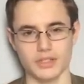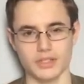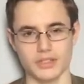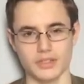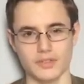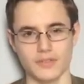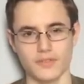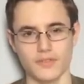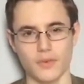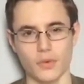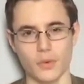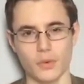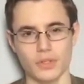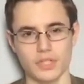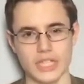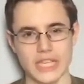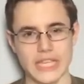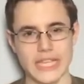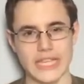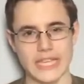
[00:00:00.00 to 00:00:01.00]
There's
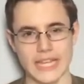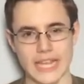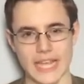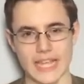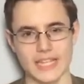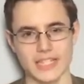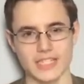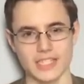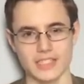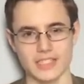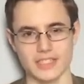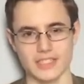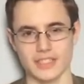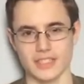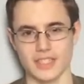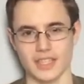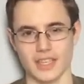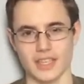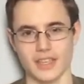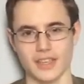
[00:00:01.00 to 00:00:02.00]
14 engines
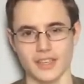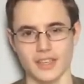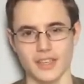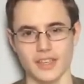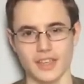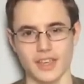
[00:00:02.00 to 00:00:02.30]
there,